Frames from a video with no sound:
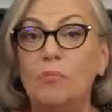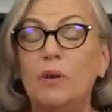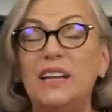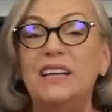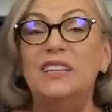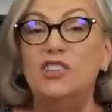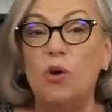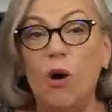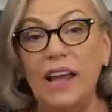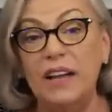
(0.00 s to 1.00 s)
but it is
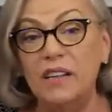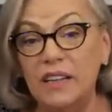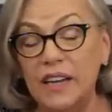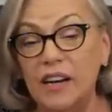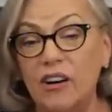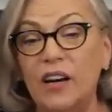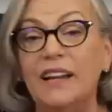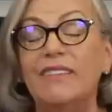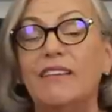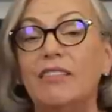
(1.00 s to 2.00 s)
quite clear
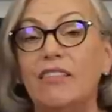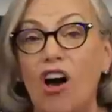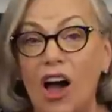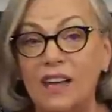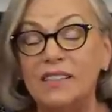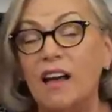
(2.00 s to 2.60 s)
in the loss